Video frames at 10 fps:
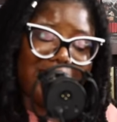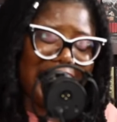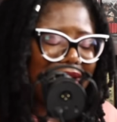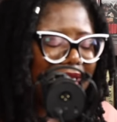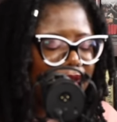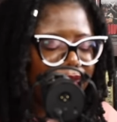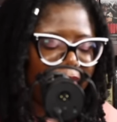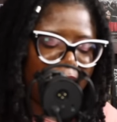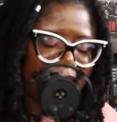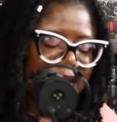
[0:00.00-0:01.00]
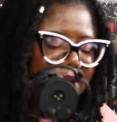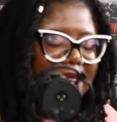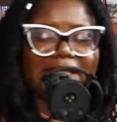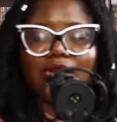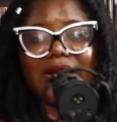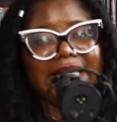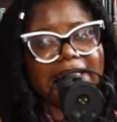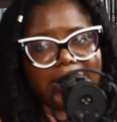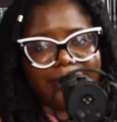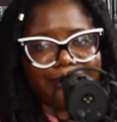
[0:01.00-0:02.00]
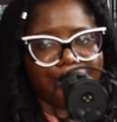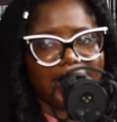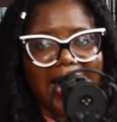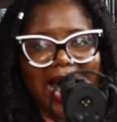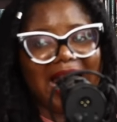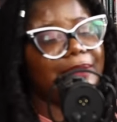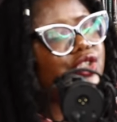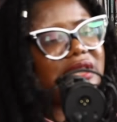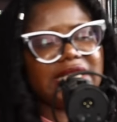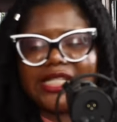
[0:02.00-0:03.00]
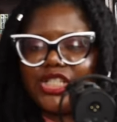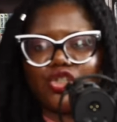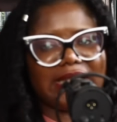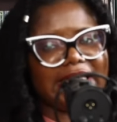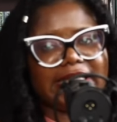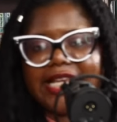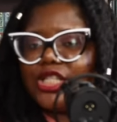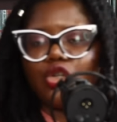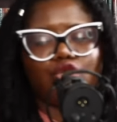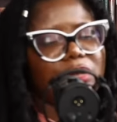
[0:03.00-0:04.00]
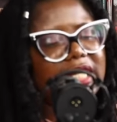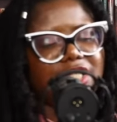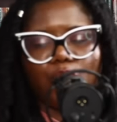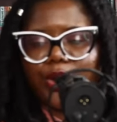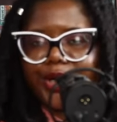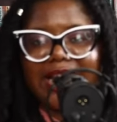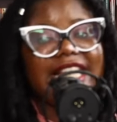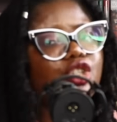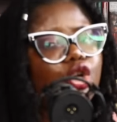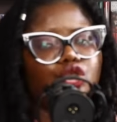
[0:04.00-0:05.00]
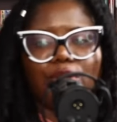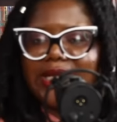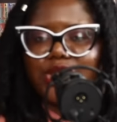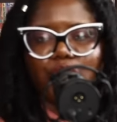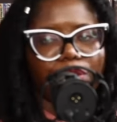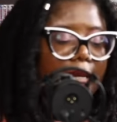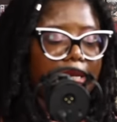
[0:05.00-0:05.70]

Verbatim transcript: My guy needs a raise. It's, it's not easy. I am certain it is not easy. He's not doing easy work. He's not doing easy work.